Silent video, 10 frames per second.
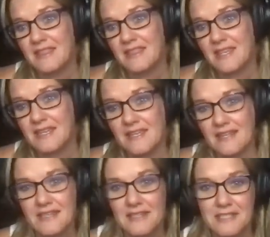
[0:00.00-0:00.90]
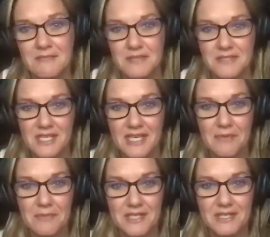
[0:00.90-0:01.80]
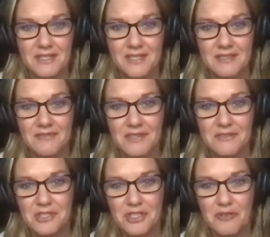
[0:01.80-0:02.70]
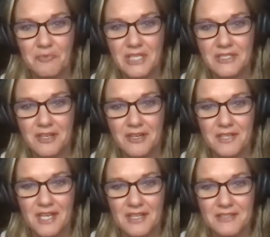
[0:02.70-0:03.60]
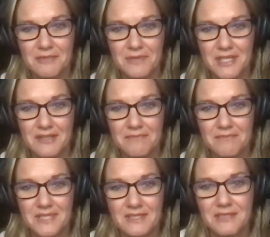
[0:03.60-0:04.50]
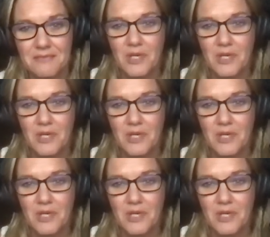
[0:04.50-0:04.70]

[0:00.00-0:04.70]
that anything is supposed to happen in the future, but it's hard not to be like, but